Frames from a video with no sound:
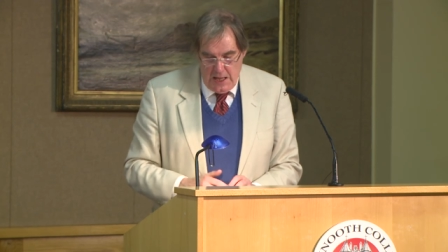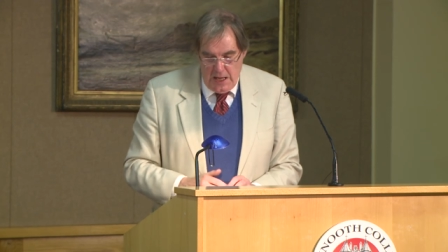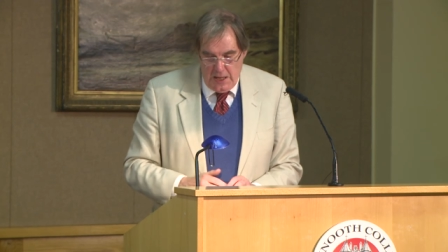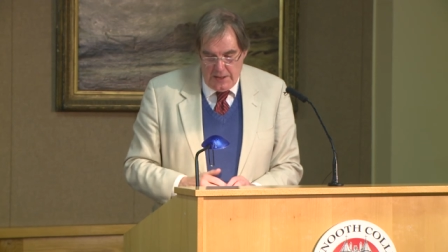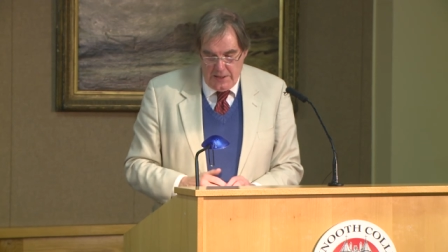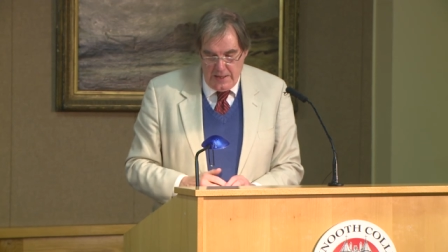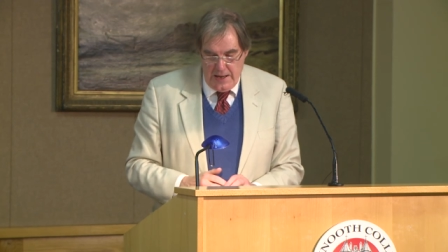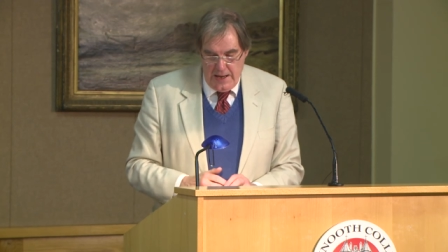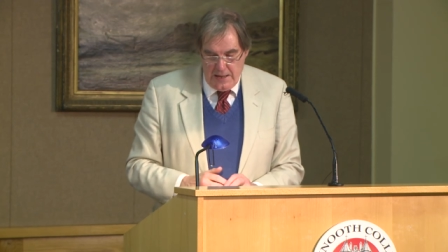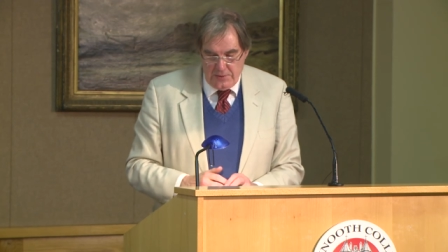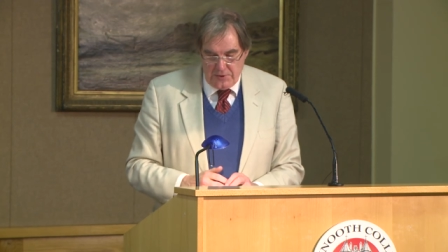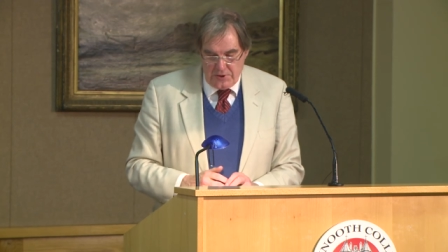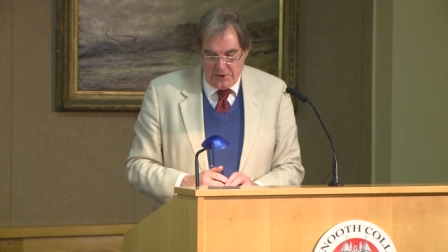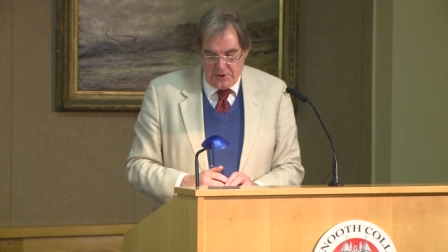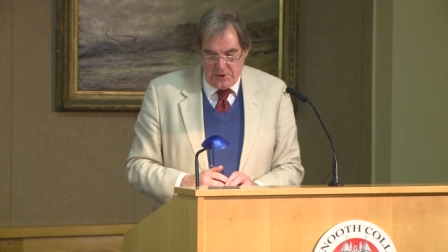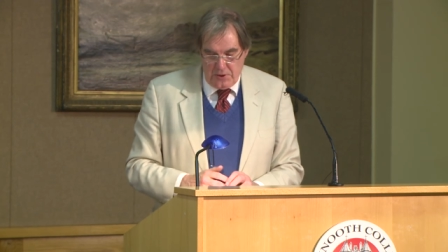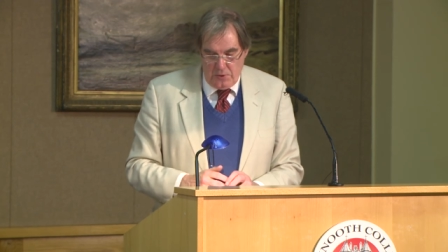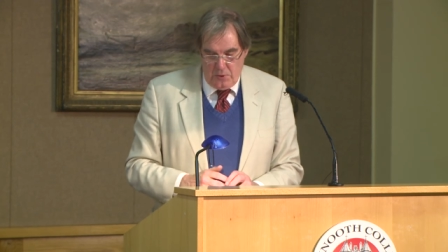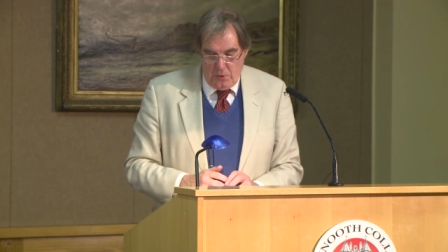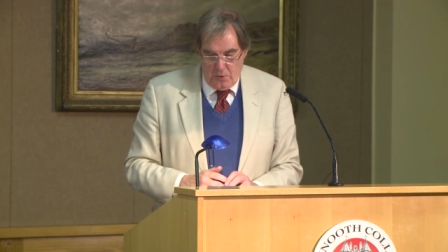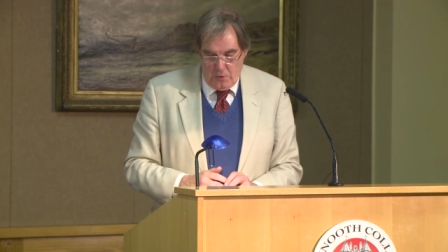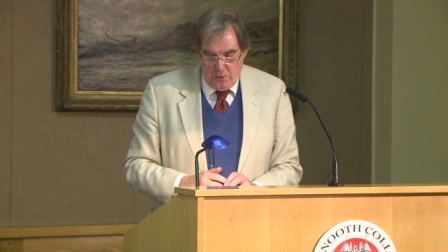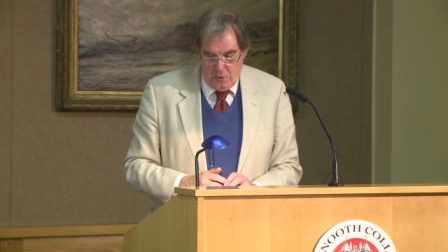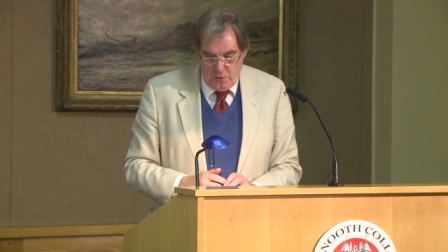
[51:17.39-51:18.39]
announced
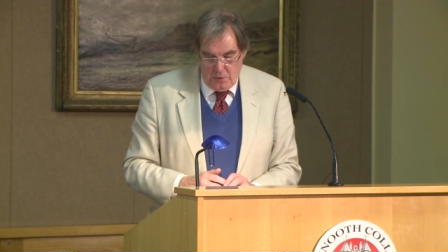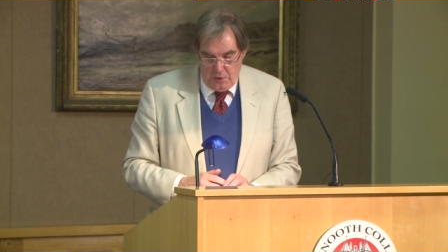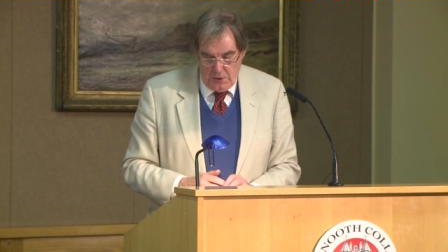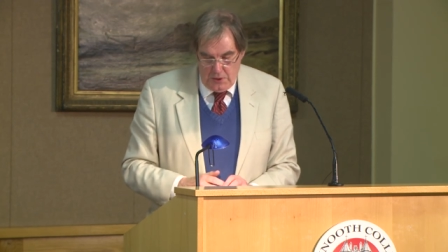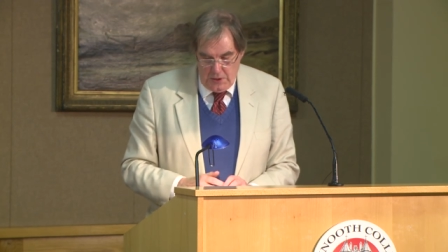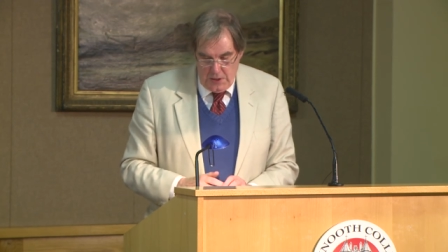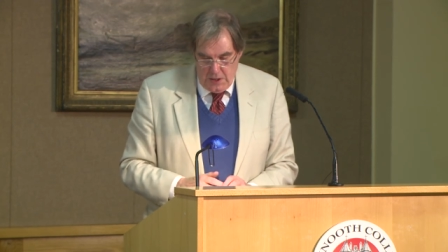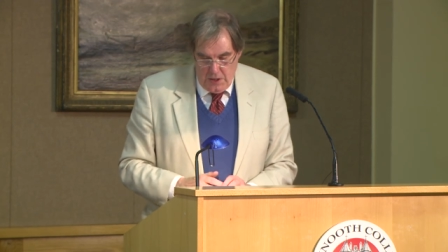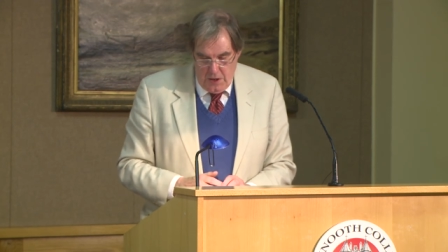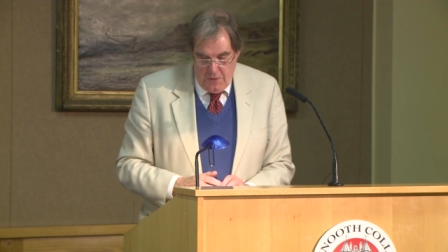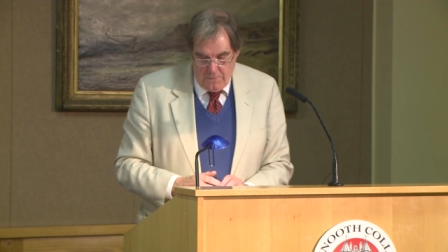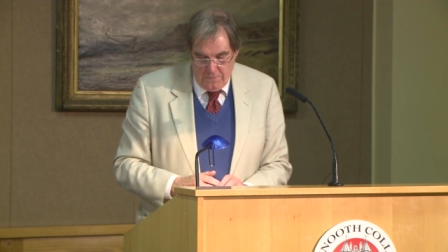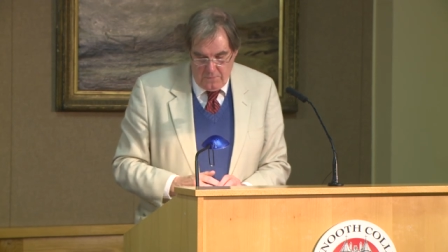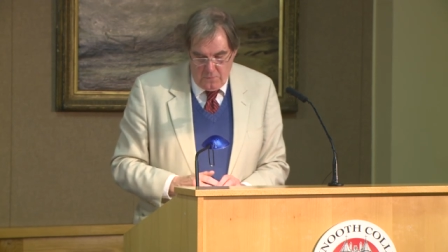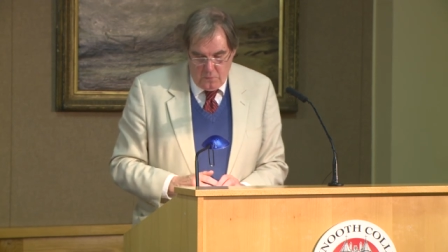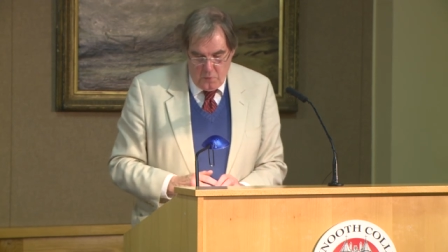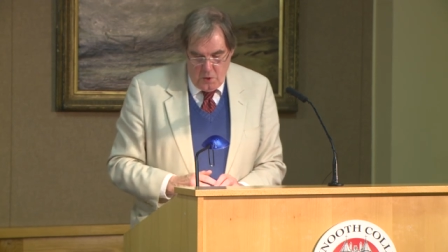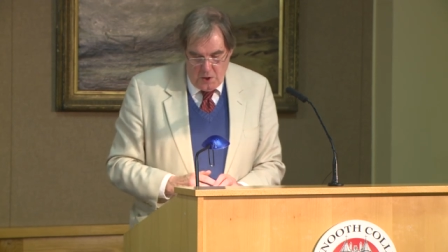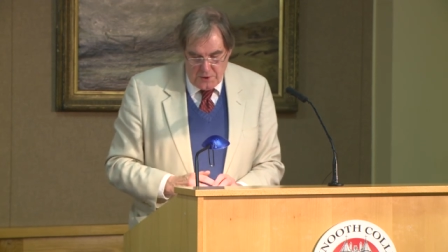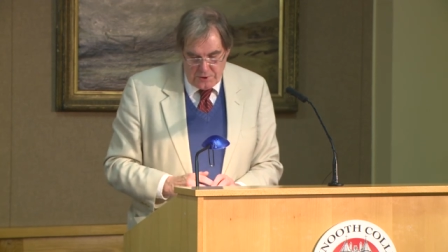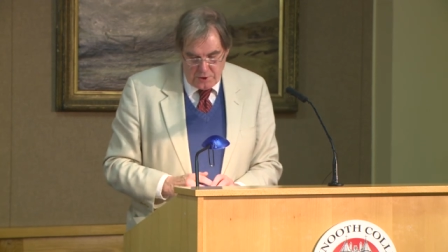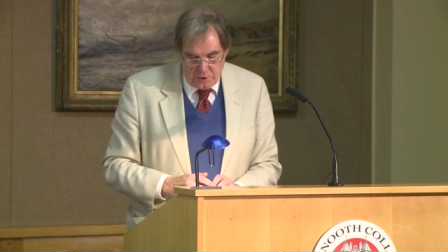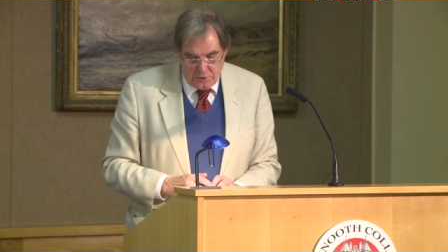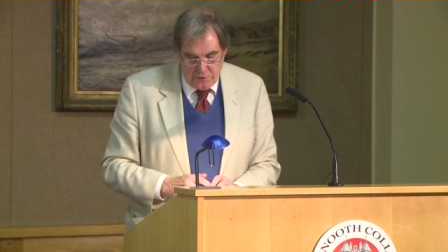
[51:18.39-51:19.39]
to all of
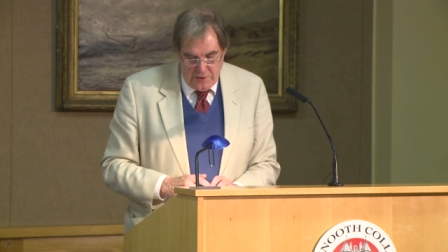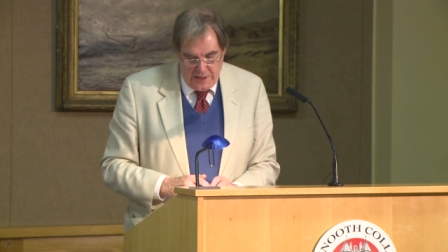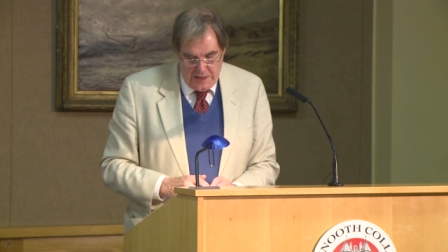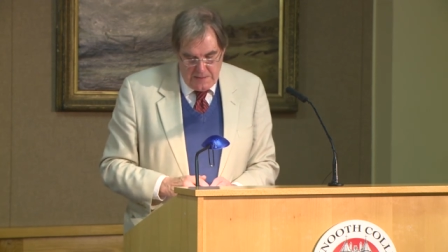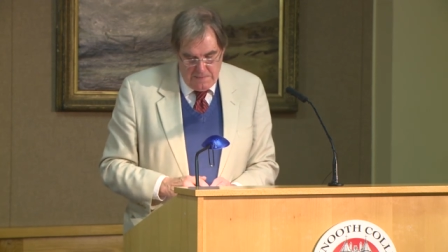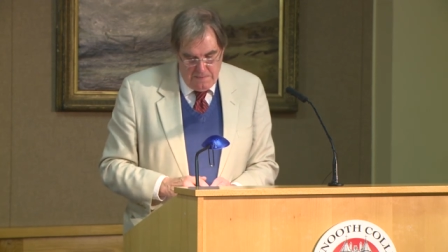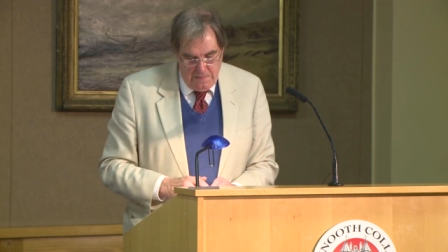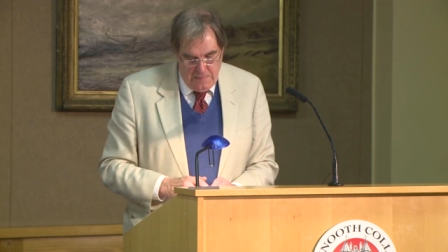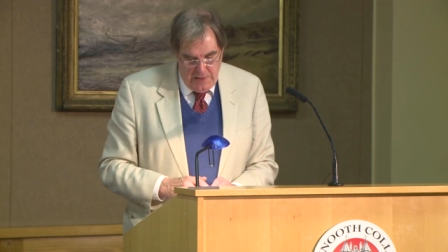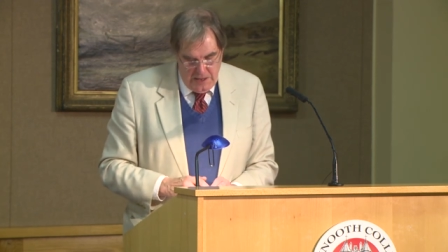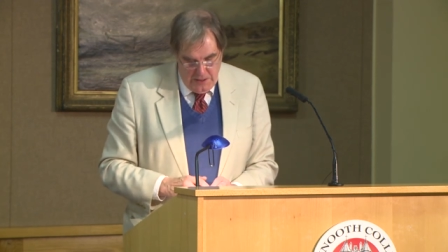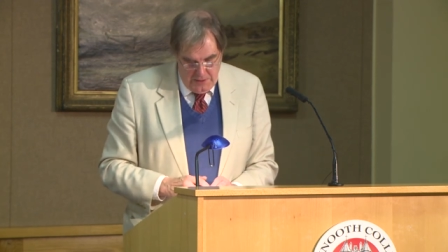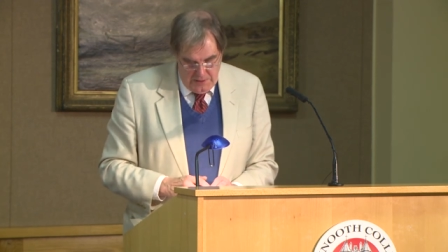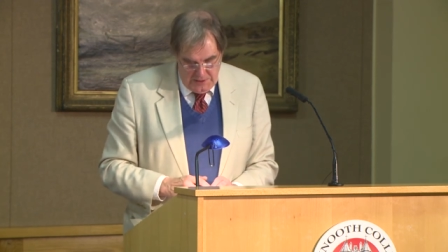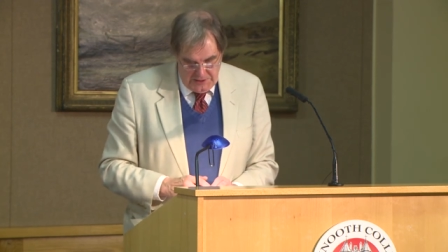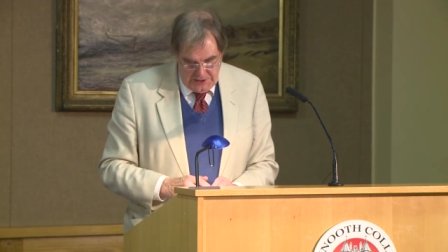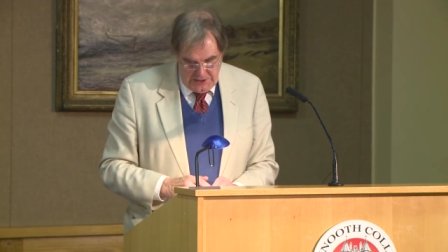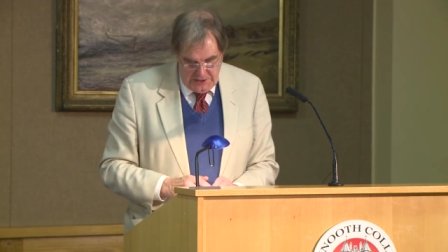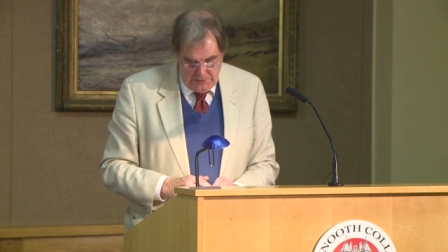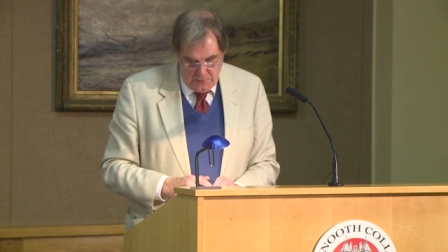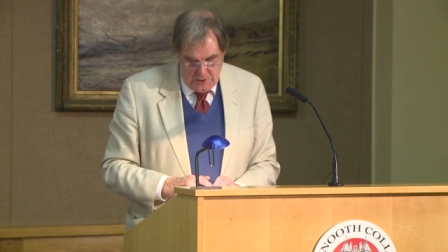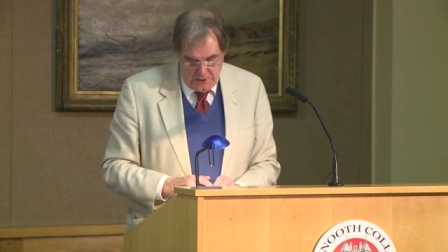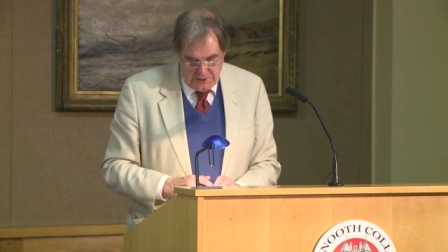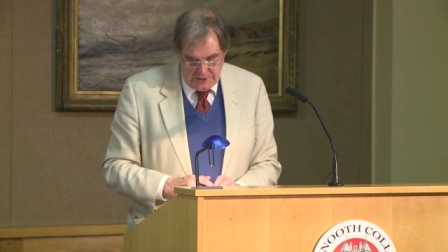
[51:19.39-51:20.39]
what great merit
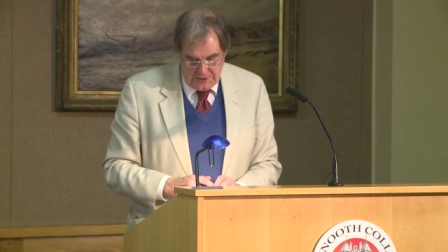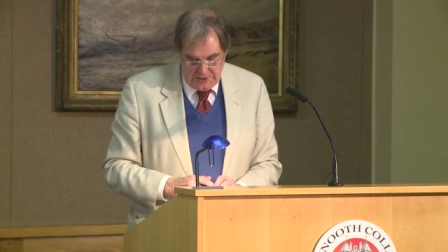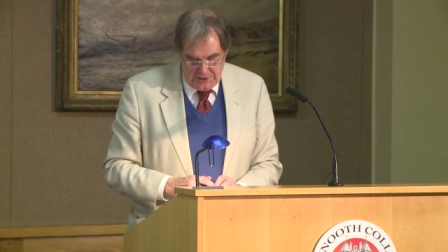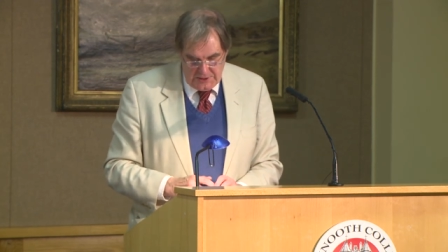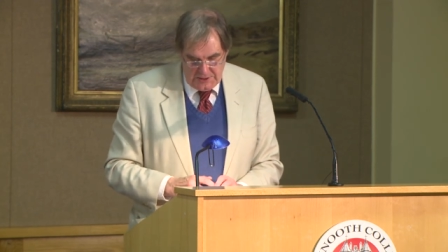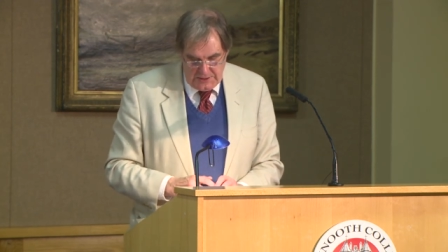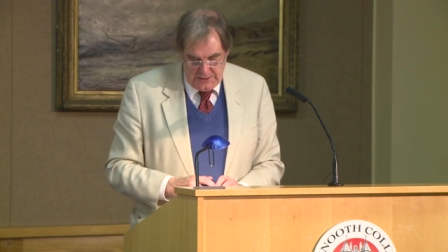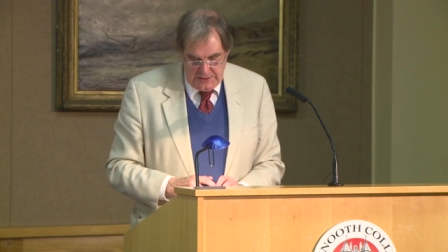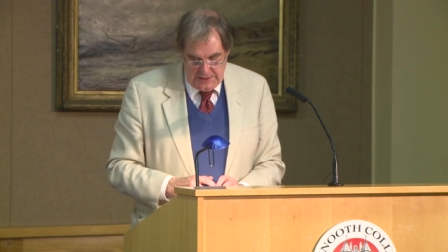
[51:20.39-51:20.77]
he was,